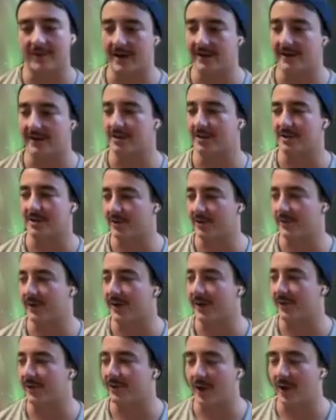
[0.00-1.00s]
beside each other,
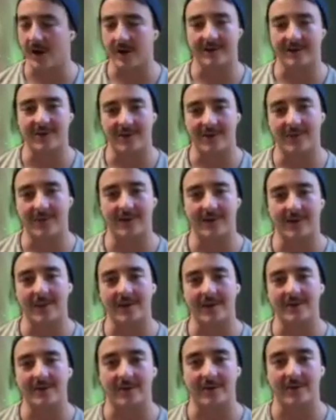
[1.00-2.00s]
but I was talking to someone, and
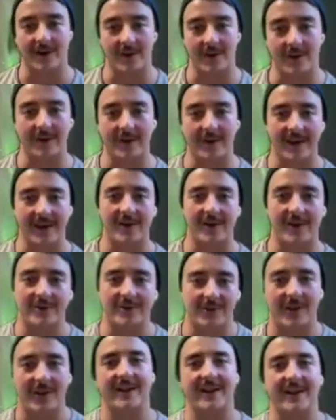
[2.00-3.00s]
then you're coming out, and
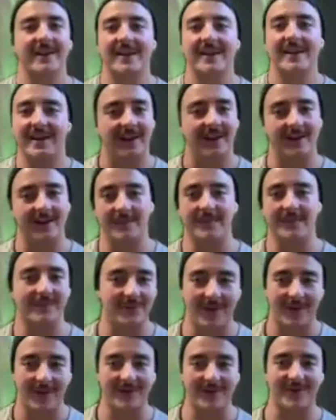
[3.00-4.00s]
you're like, and
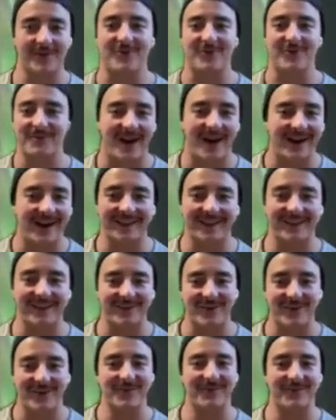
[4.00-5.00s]
then you're smiling
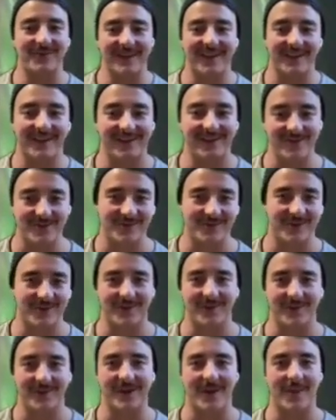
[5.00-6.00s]
so big, like you
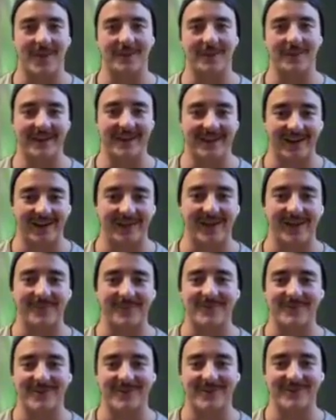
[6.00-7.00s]
spoke about at the beginning of the
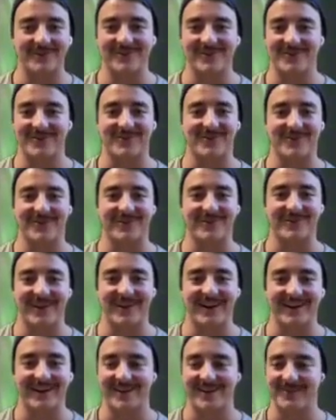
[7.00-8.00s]
episode, and you're so
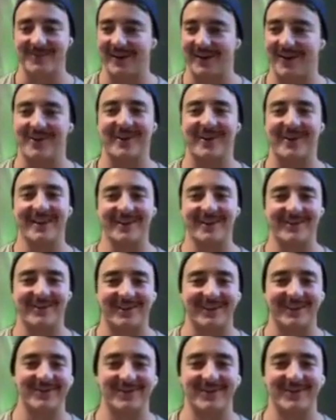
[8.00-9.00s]
excited. I'm like, okay, he's
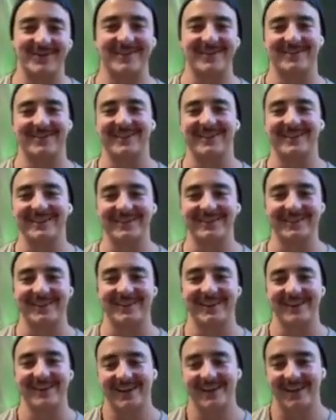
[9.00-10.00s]
gonna do it. He's gonna do
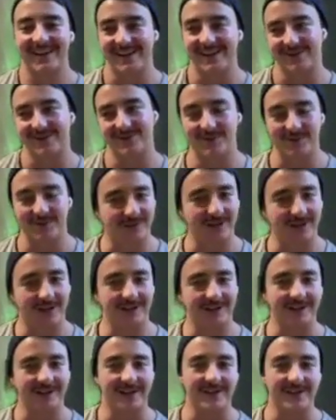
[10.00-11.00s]
it. And you
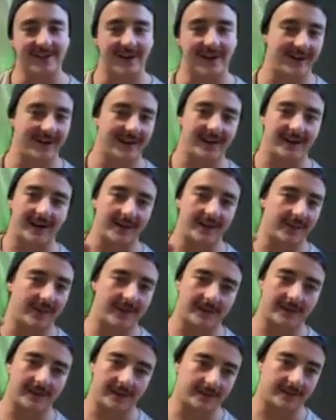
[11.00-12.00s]
tugged it. You got it like I
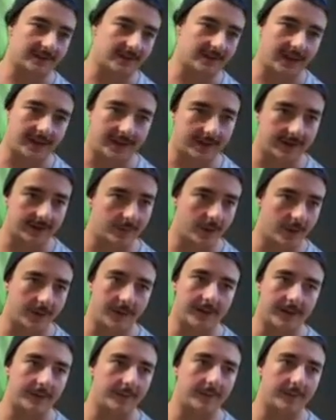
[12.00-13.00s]
think like to like what,
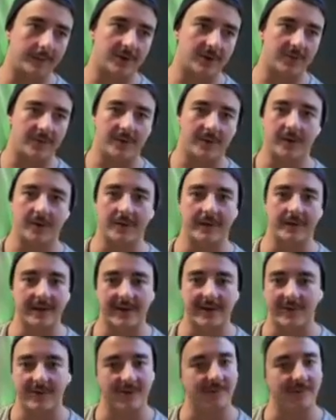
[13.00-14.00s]
like just below the
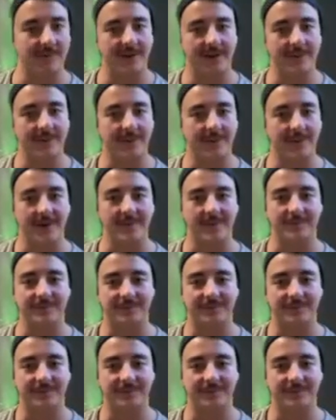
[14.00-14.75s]
knee or something. But